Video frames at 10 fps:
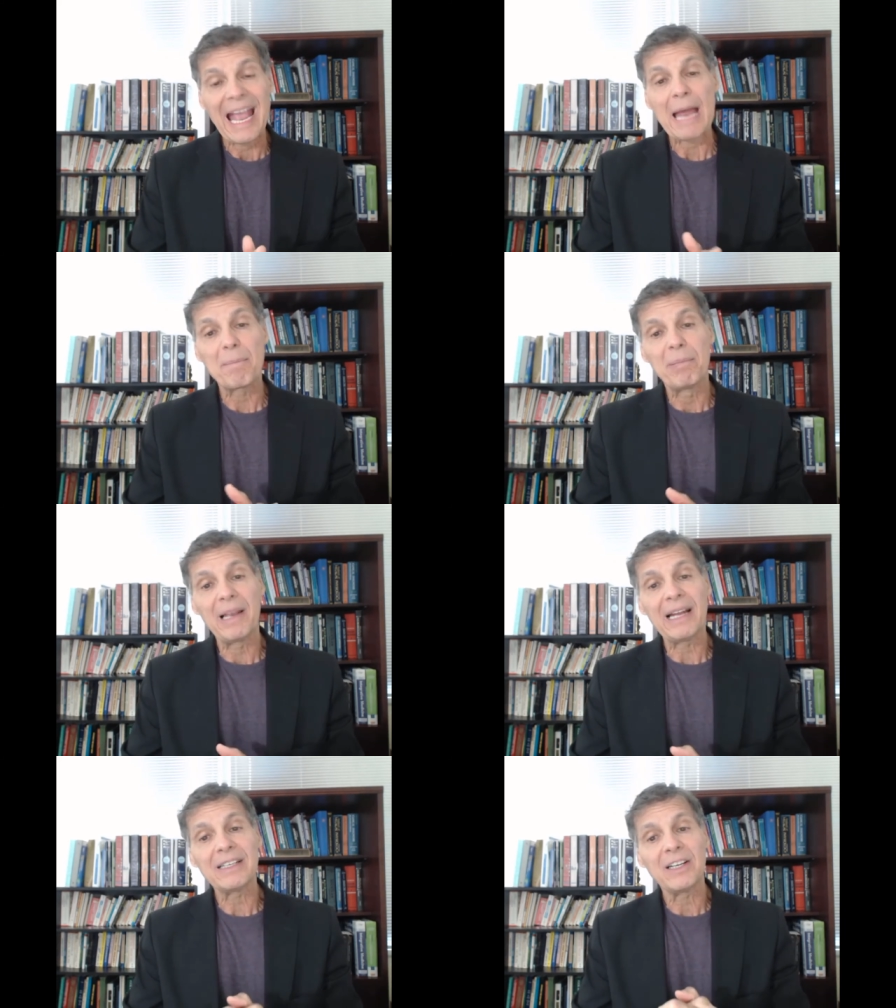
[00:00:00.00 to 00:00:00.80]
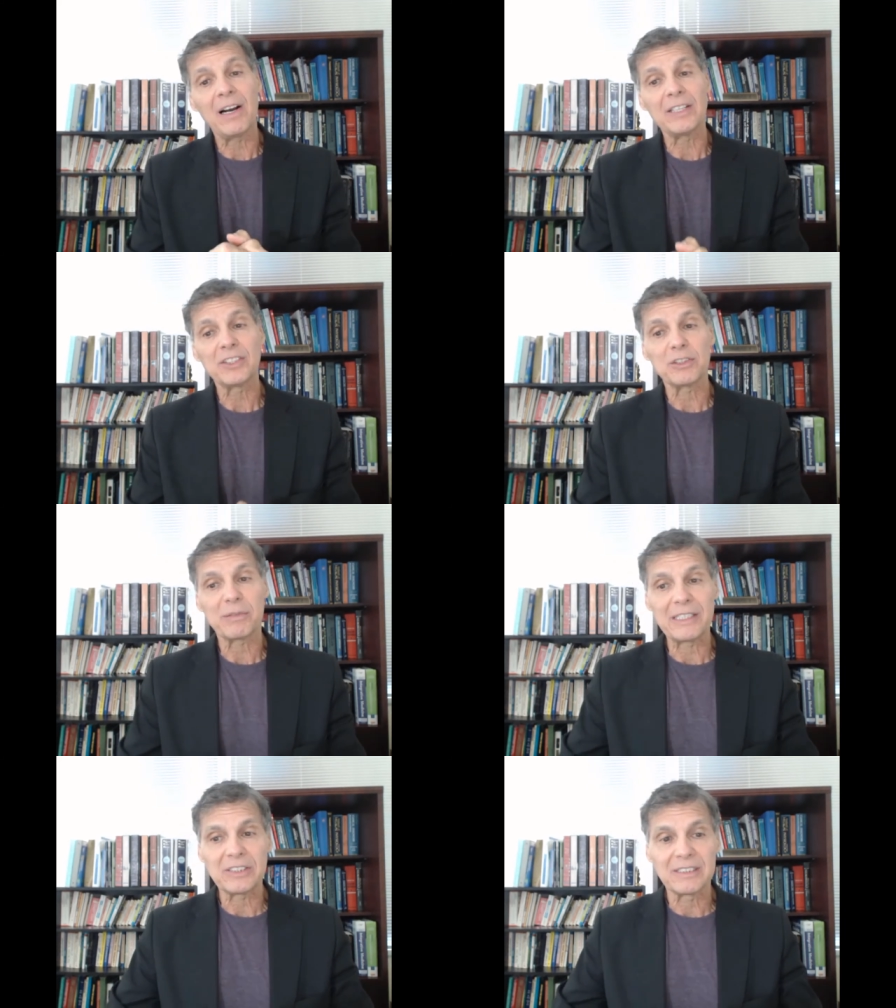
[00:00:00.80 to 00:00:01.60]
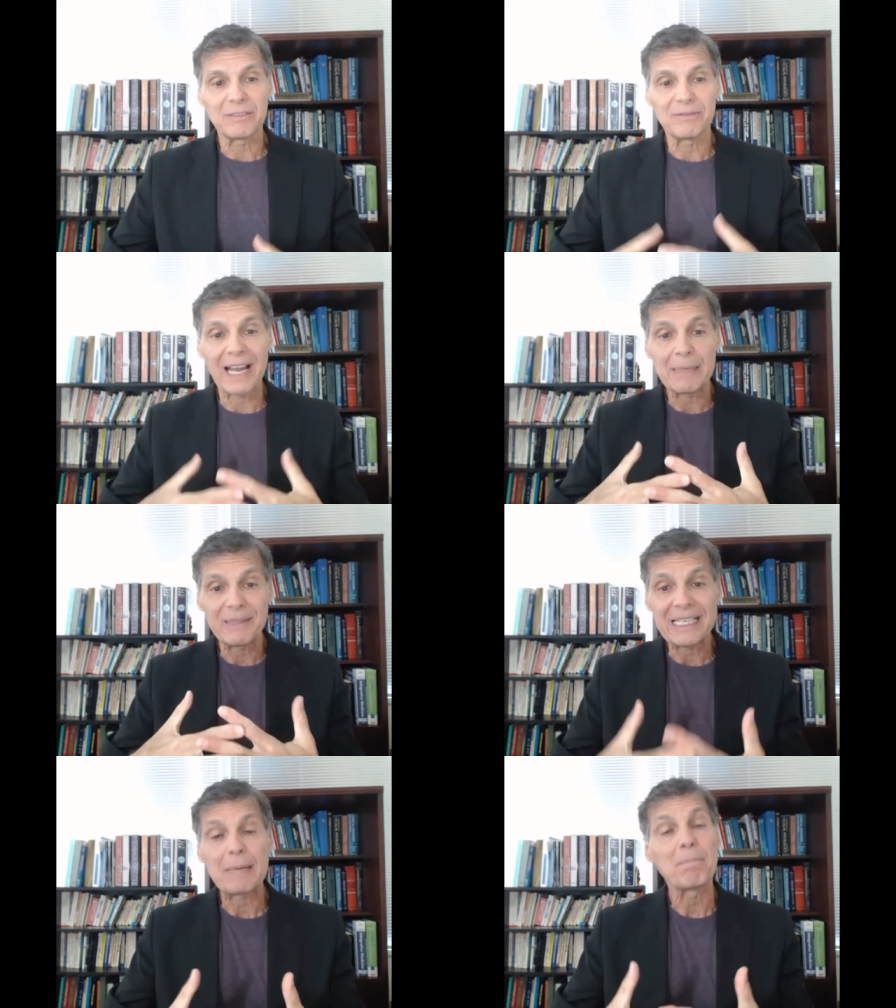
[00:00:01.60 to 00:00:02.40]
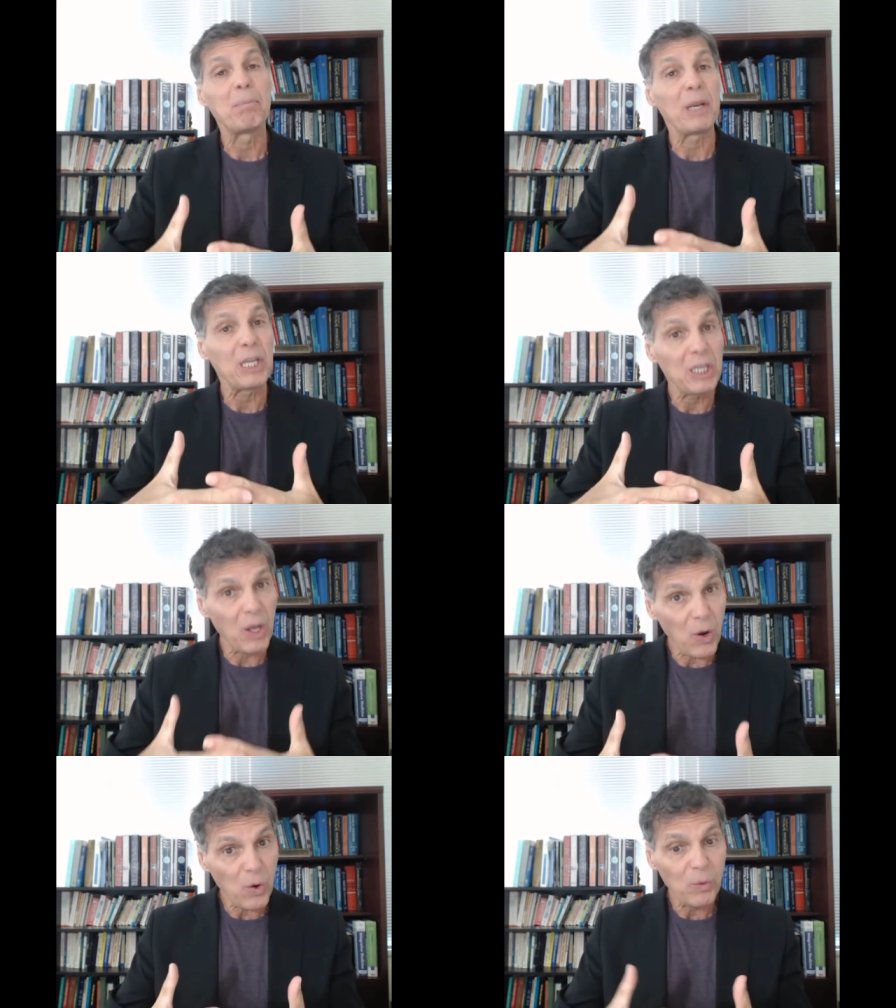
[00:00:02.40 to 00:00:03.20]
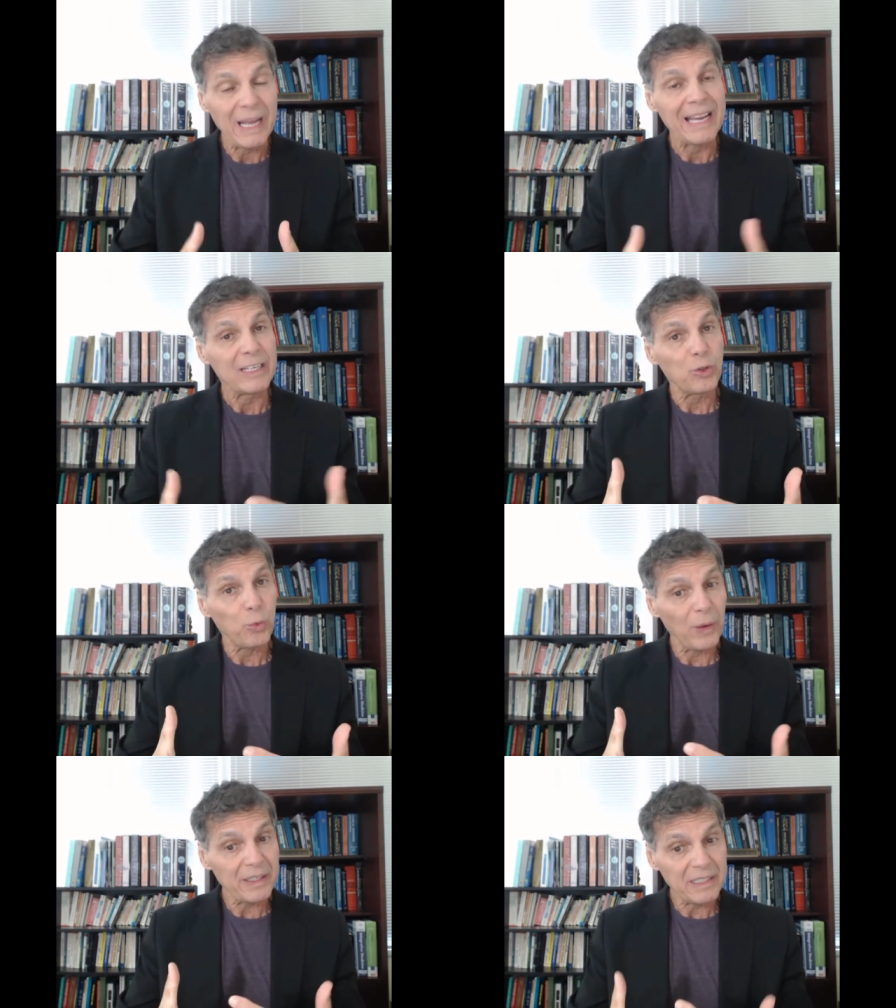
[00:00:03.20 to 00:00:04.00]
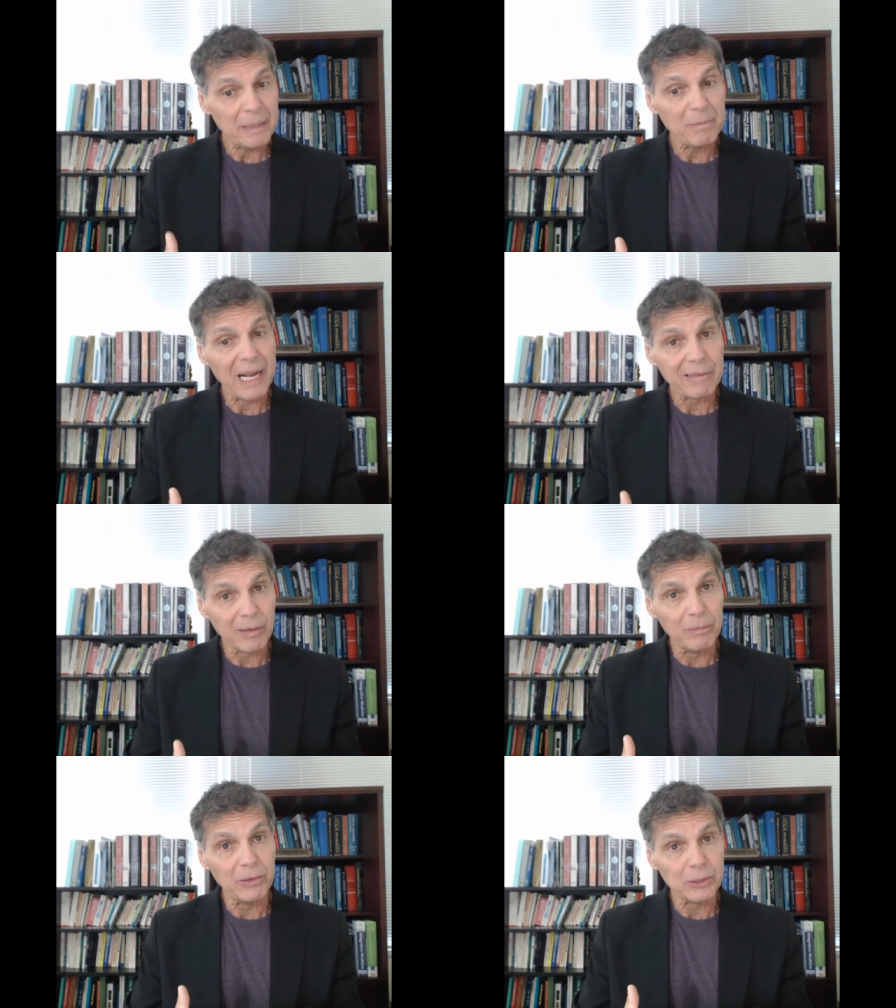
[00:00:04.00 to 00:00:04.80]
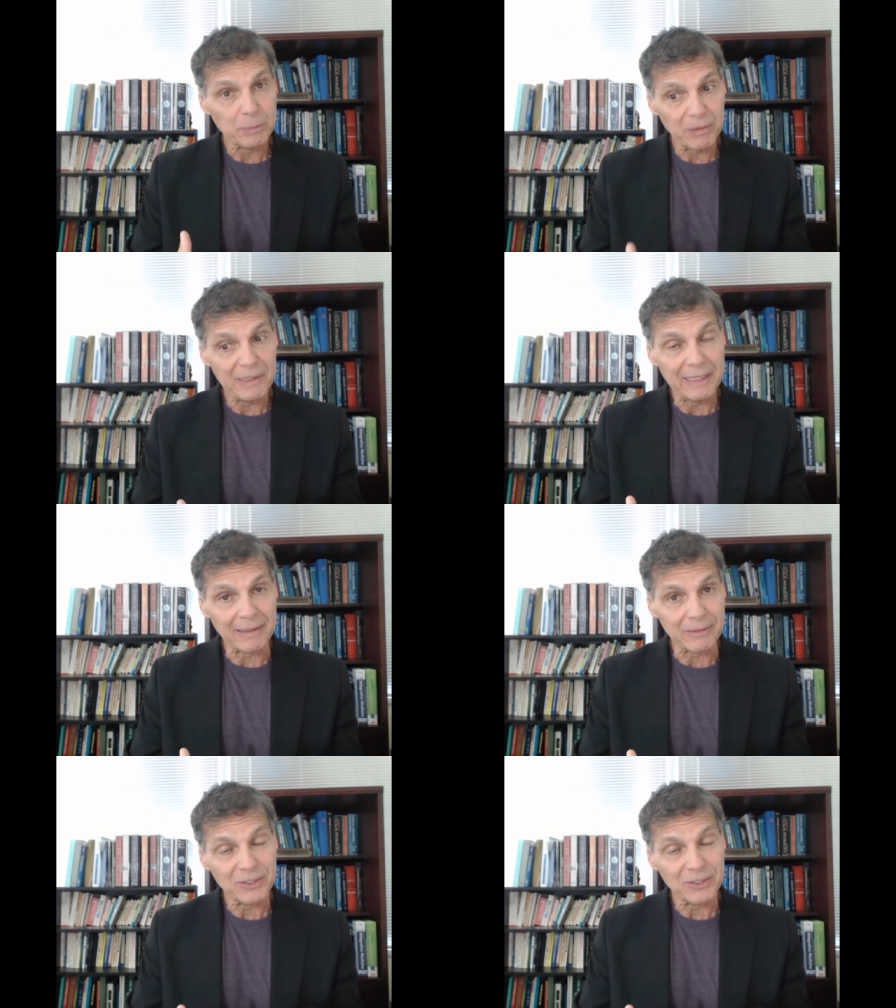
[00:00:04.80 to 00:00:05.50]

had blood concentrations of vitamin E below 20 micromoles per liter.